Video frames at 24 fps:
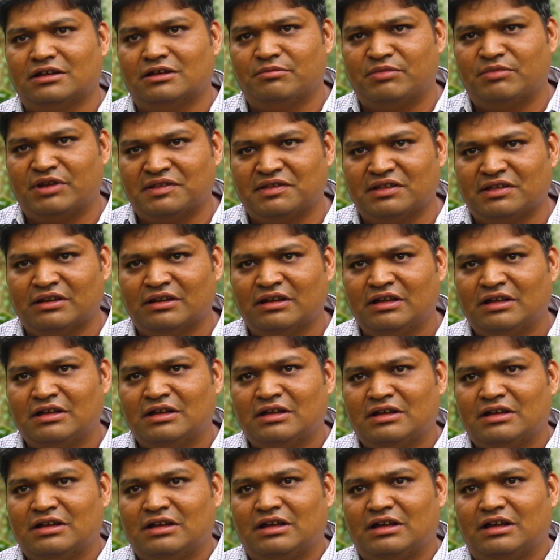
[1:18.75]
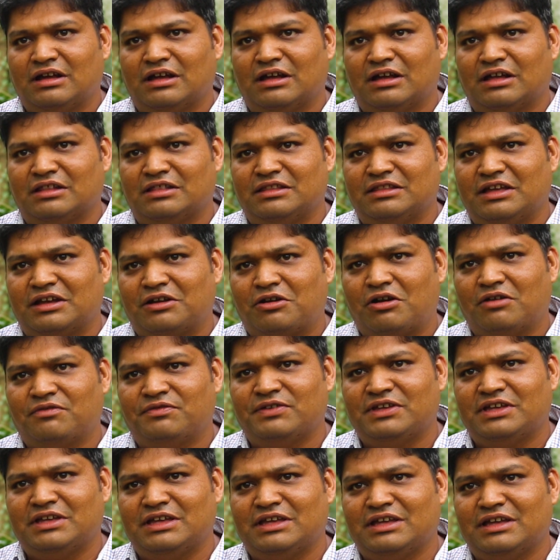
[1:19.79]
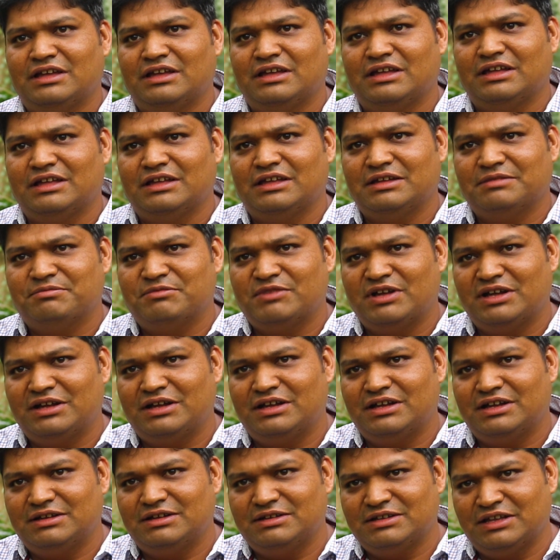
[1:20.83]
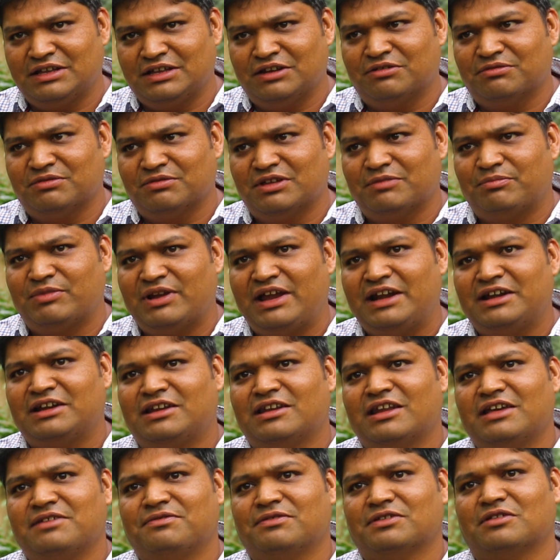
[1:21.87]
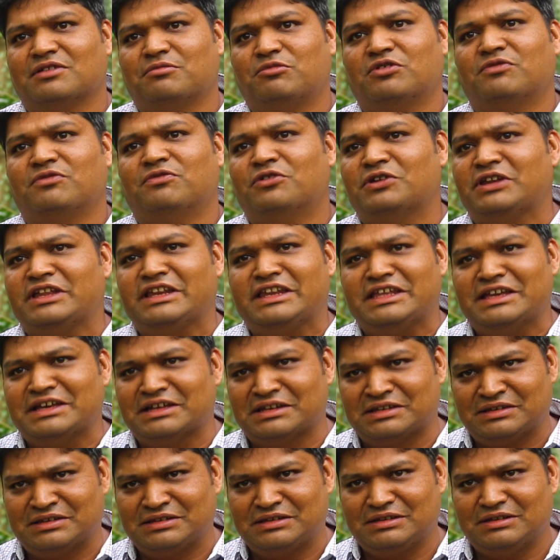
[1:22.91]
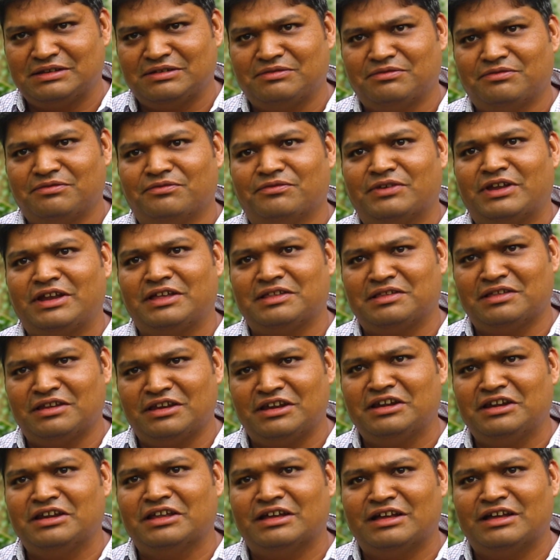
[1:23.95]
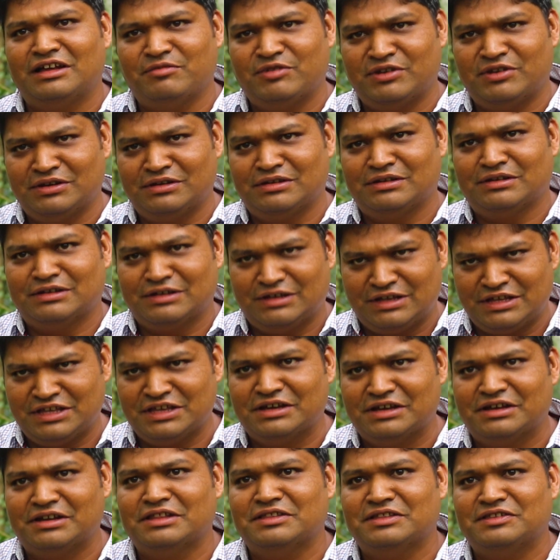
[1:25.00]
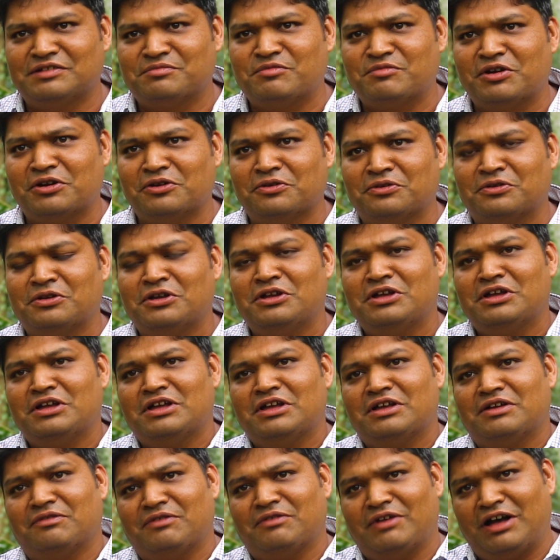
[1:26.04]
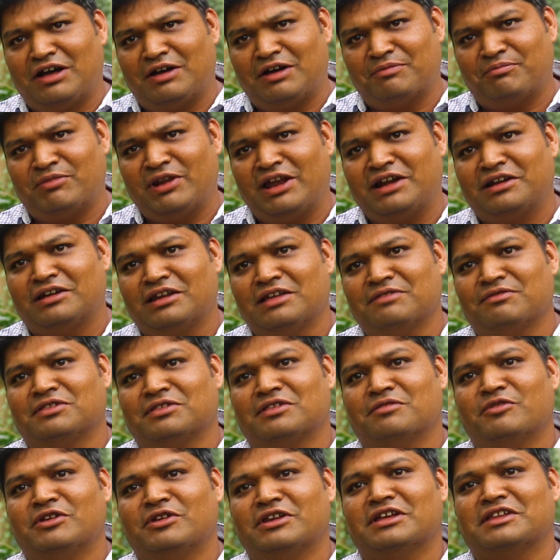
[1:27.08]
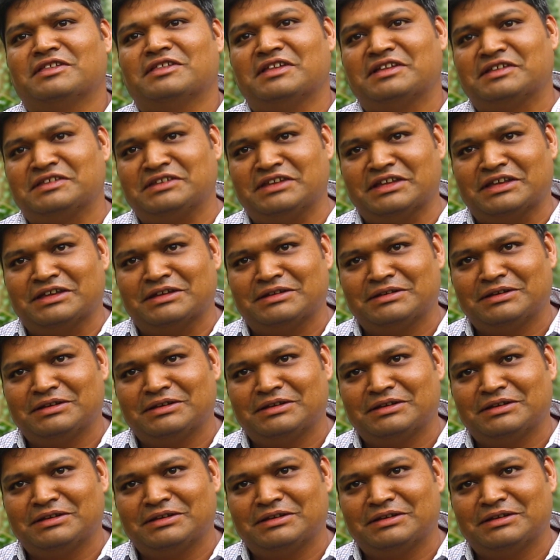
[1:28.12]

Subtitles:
Brazil. Their coffee, the plant life is about 14 years. Whereas in India, I mean, here in Chikmagalur, our plant life is somewhere near 60.